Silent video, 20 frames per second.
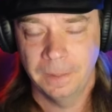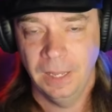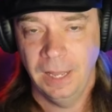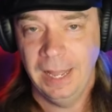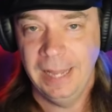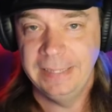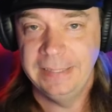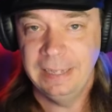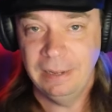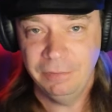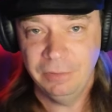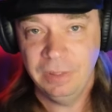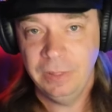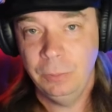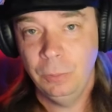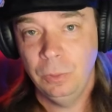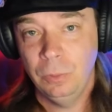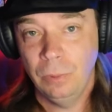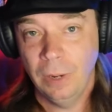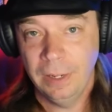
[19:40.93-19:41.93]
I definitely
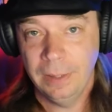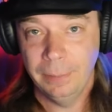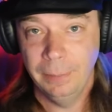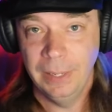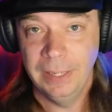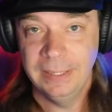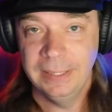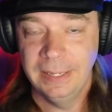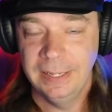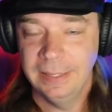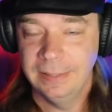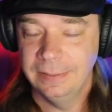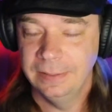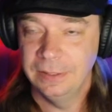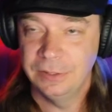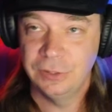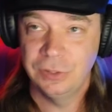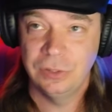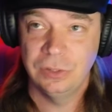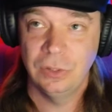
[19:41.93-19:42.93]
would recommend it. The
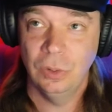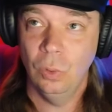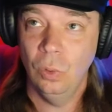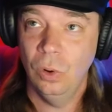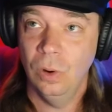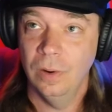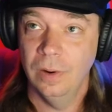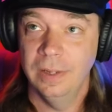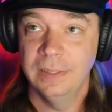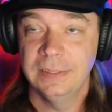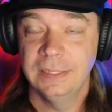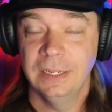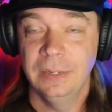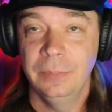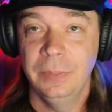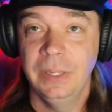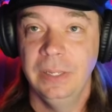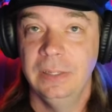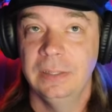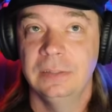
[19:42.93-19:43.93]
score is going to
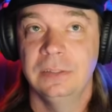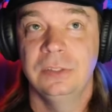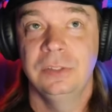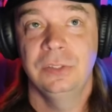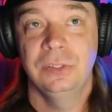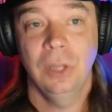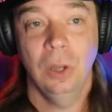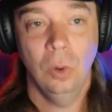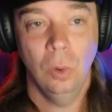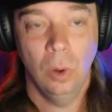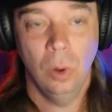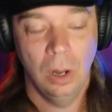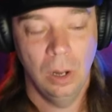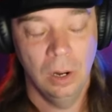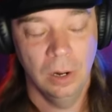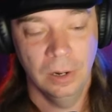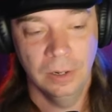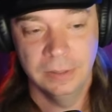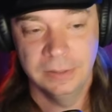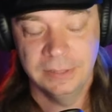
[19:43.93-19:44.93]
be so
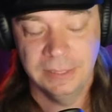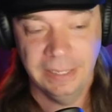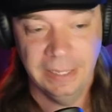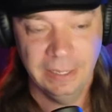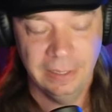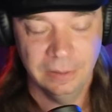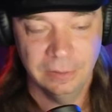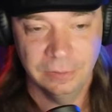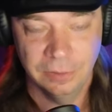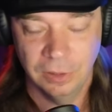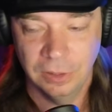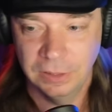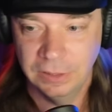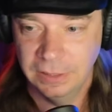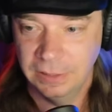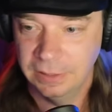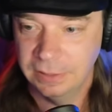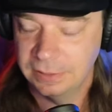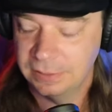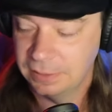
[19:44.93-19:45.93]
hard to give on
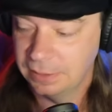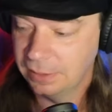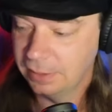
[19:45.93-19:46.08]
this.